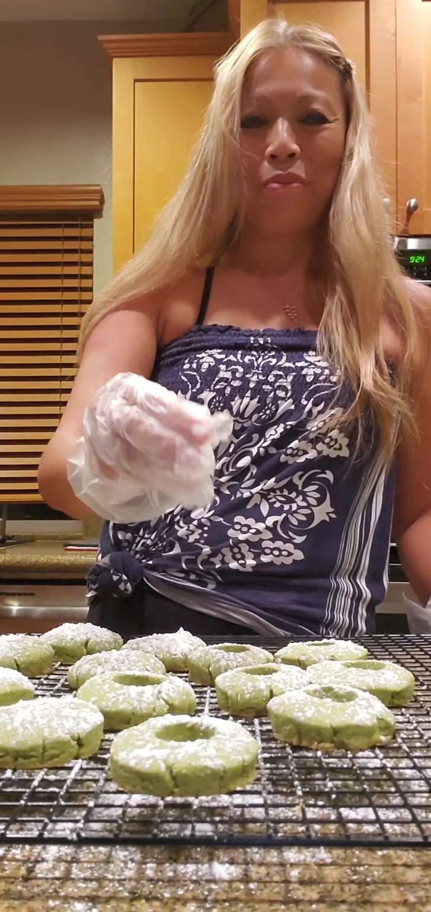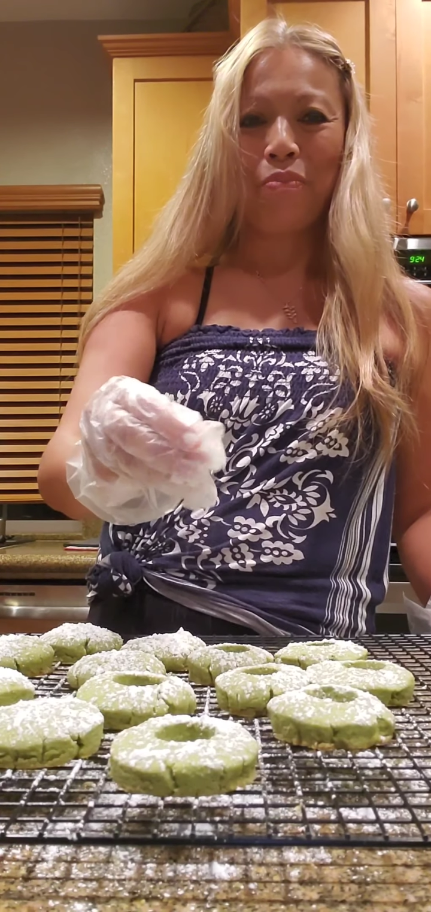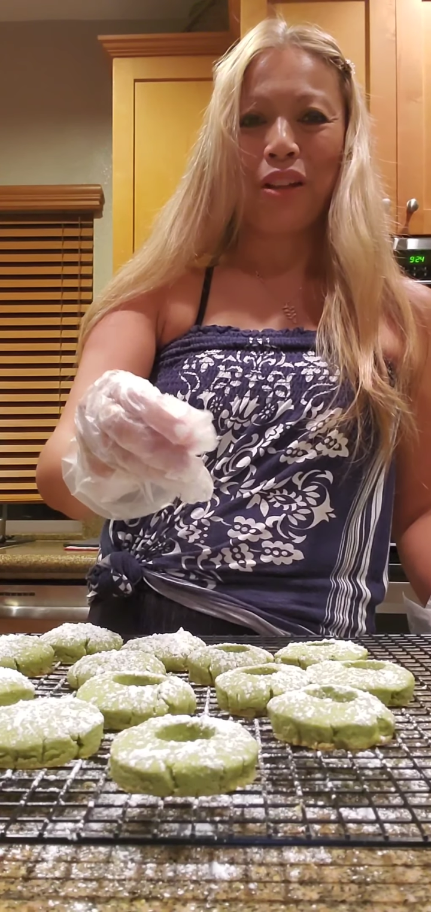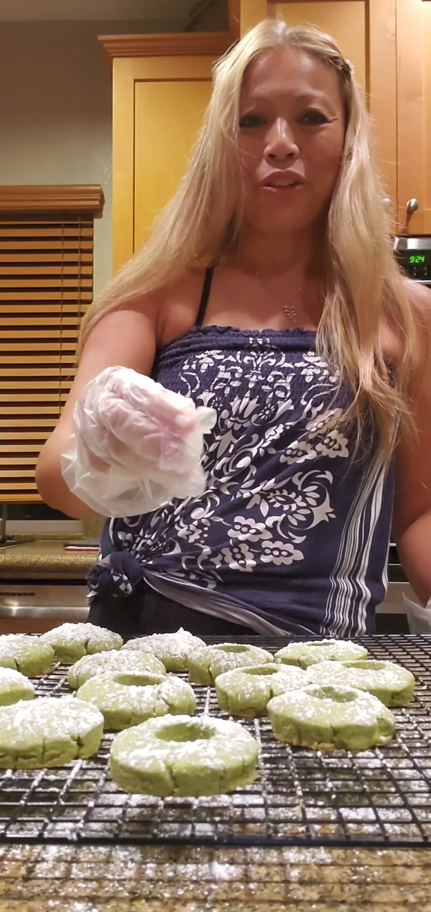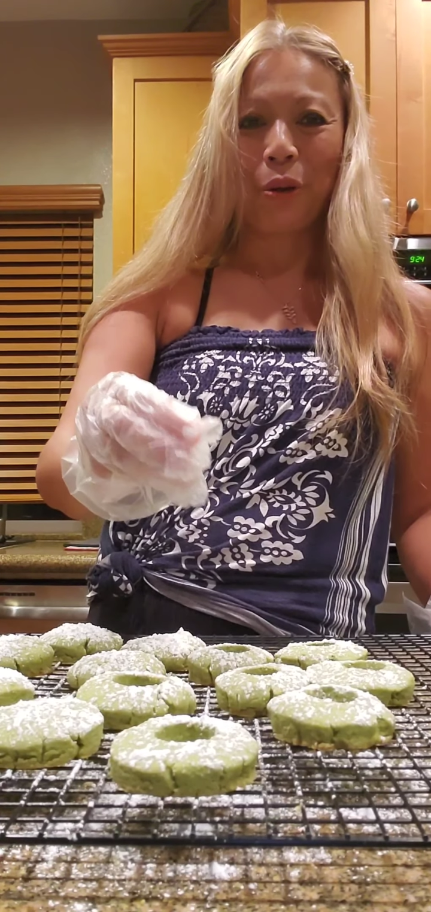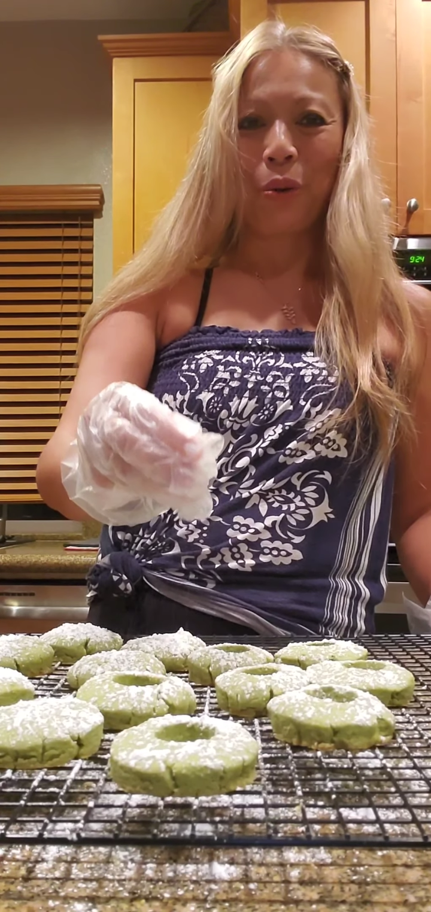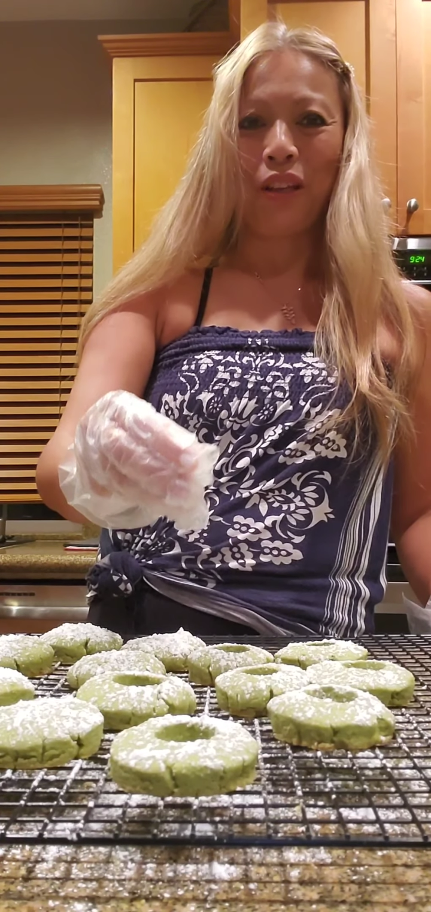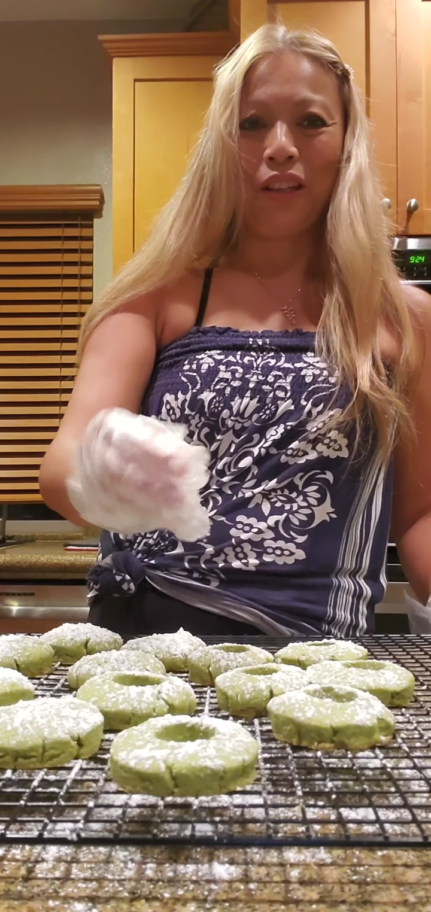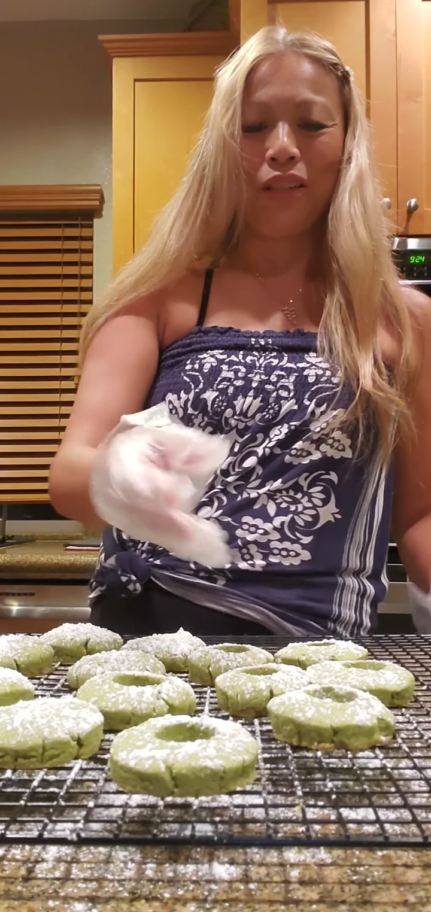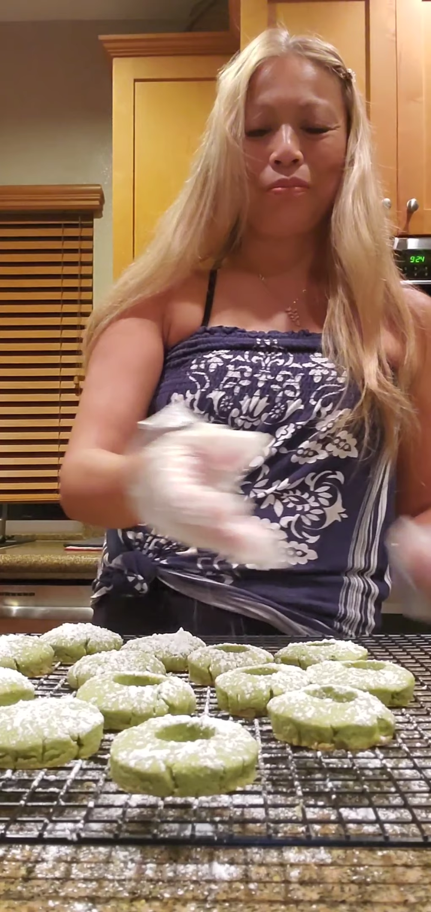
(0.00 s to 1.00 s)
matcha
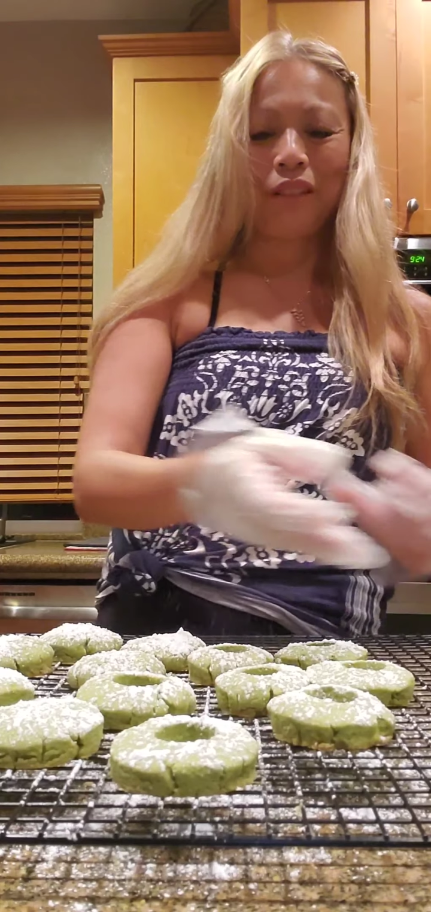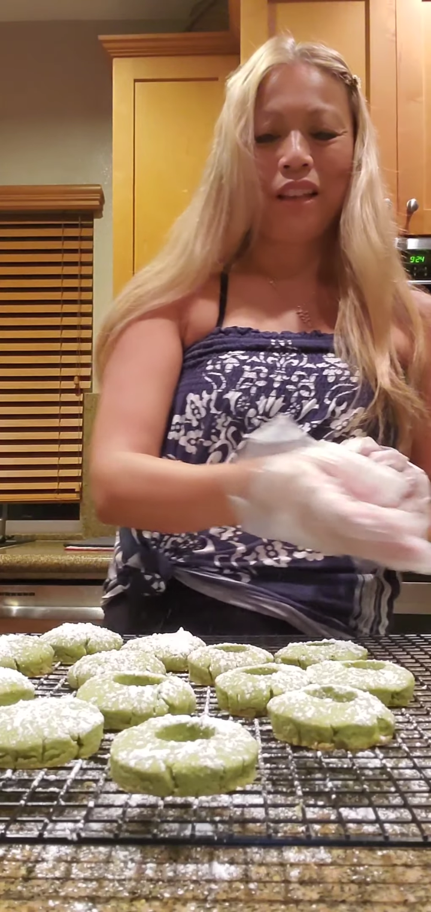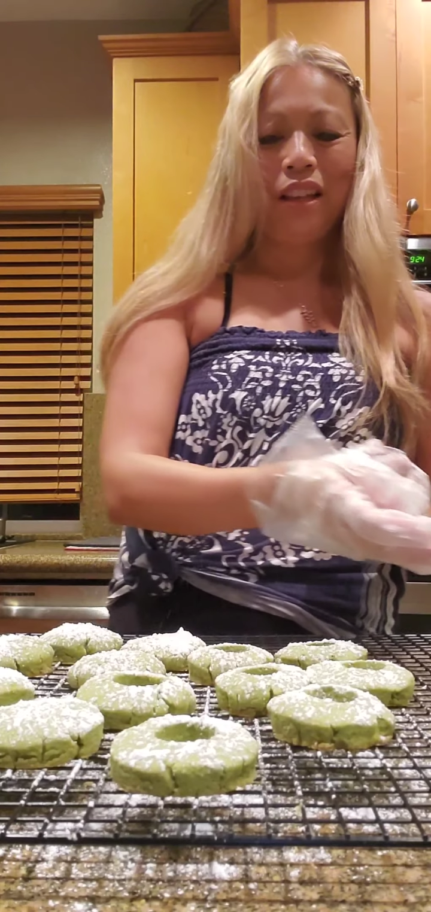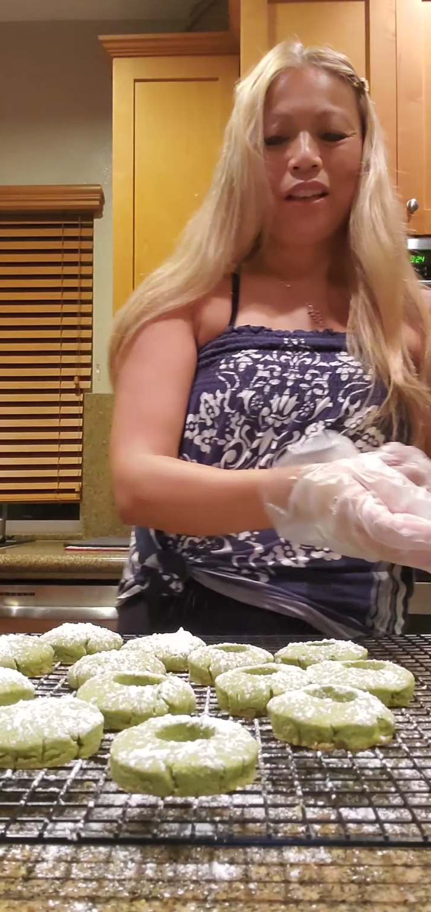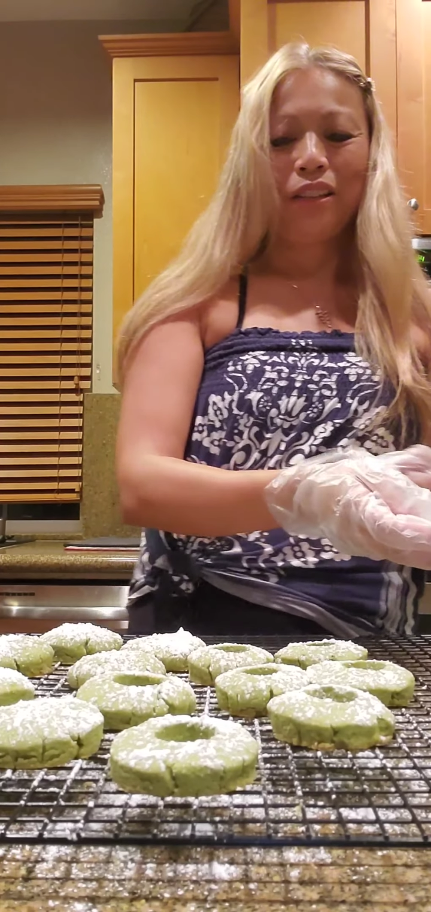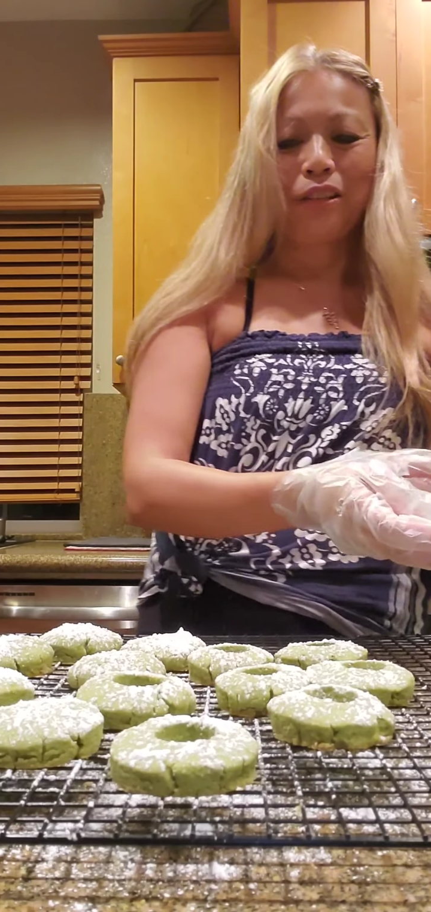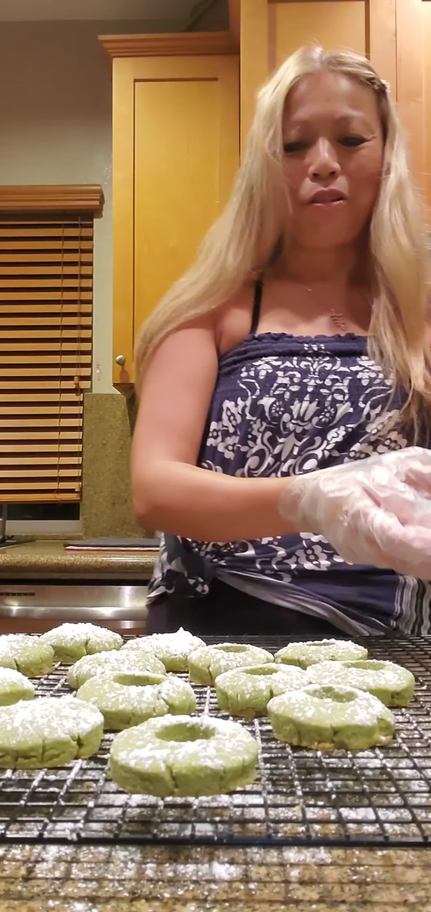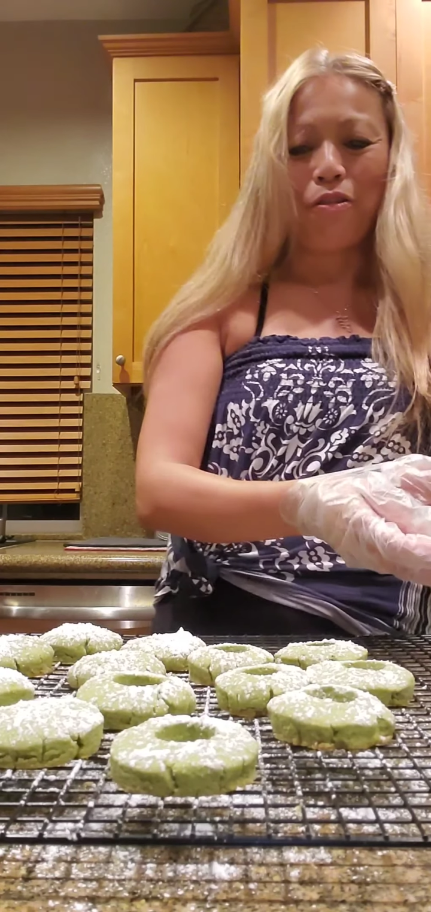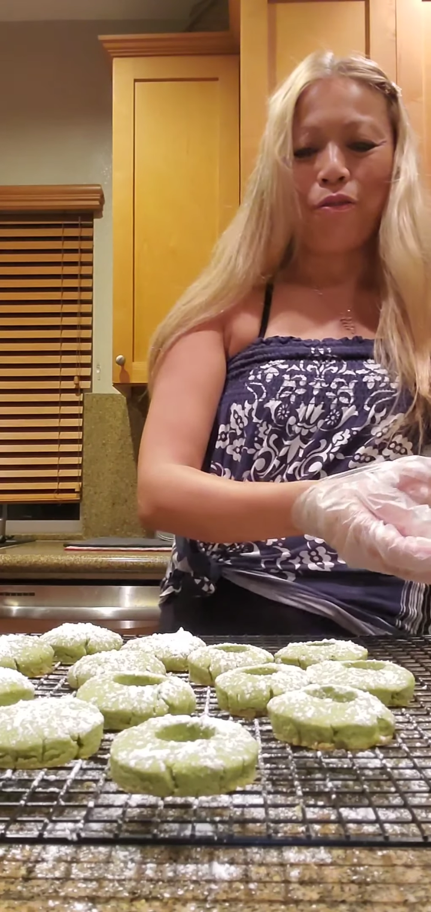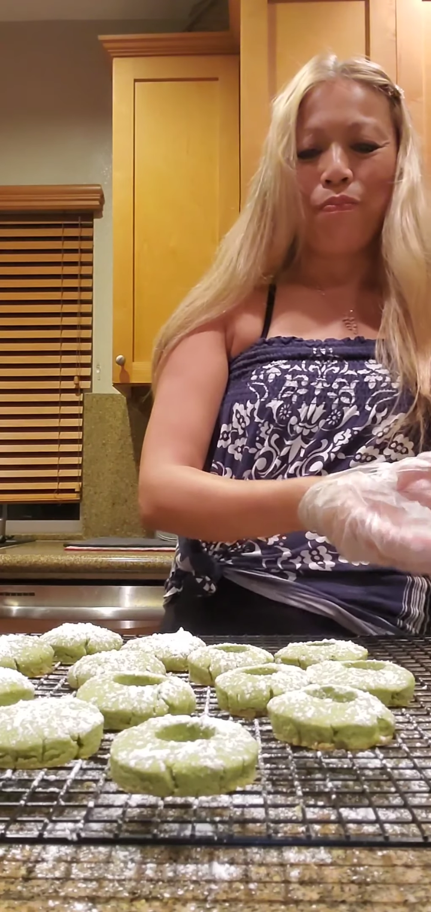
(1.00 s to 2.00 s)
crisp.
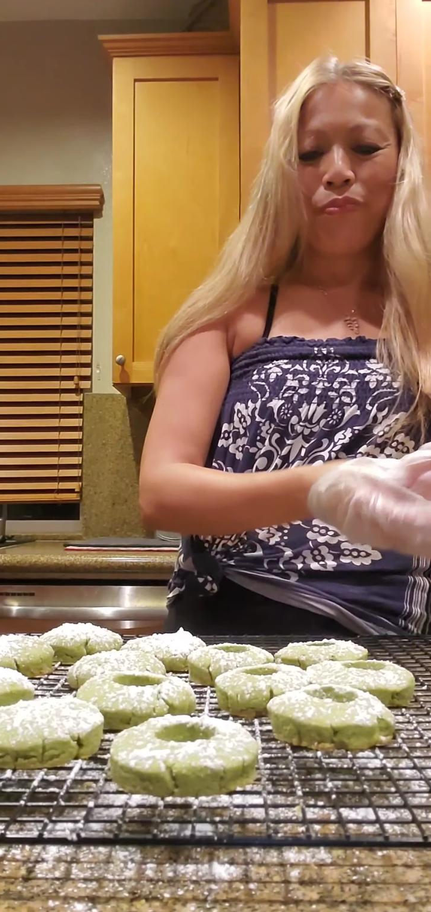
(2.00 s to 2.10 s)
So